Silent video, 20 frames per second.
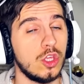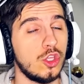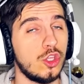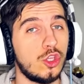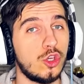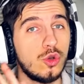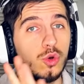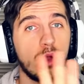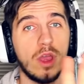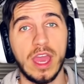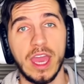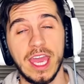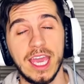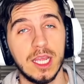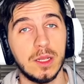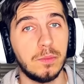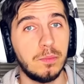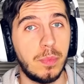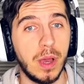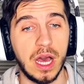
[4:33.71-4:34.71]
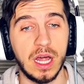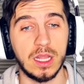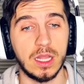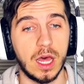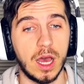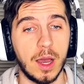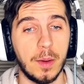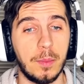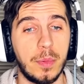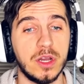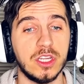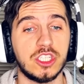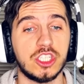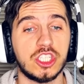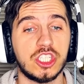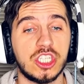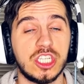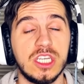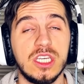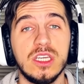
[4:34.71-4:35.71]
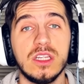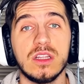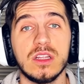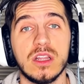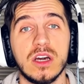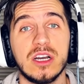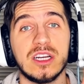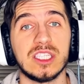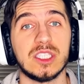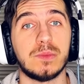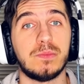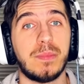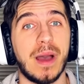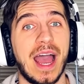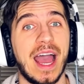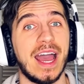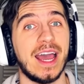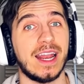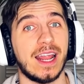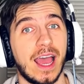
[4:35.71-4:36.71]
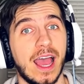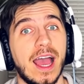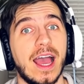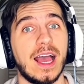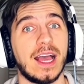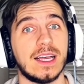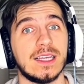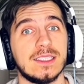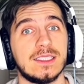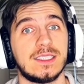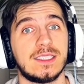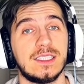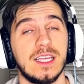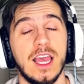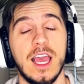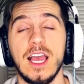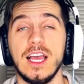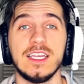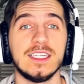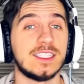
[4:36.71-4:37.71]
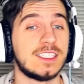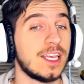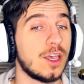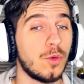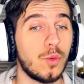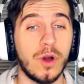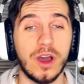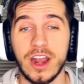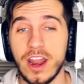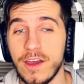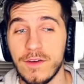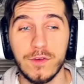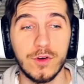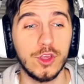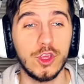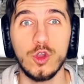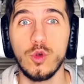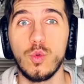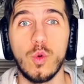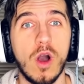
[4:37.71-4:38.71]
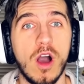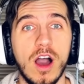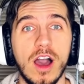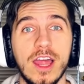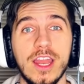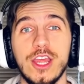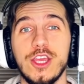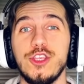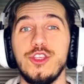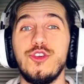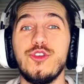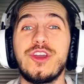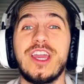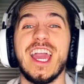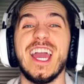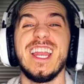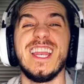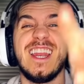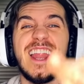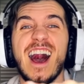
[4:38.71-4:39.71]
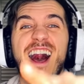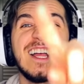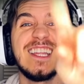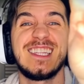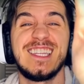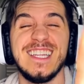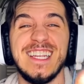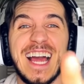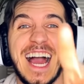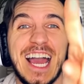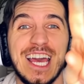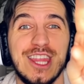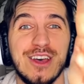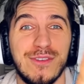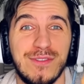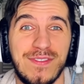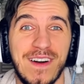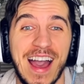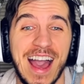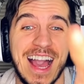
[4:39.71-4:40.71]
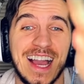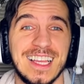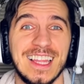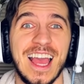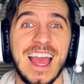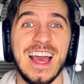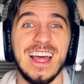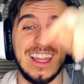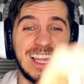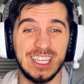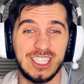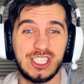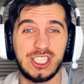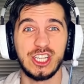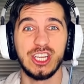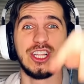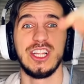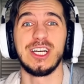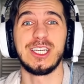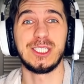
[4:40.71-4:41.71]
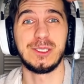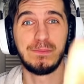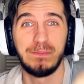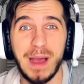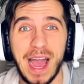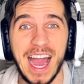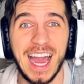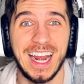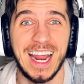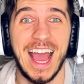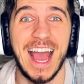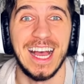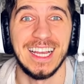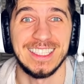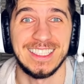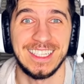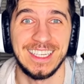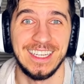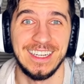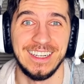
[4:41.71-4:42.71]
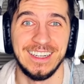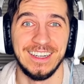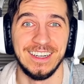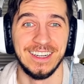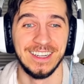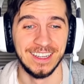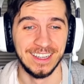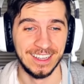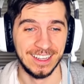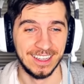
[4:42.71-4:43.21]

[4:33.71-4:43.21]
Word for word: you hate Bella, but she looks badass. Say whatever you want, you cannot deny the fact that she looks badass here.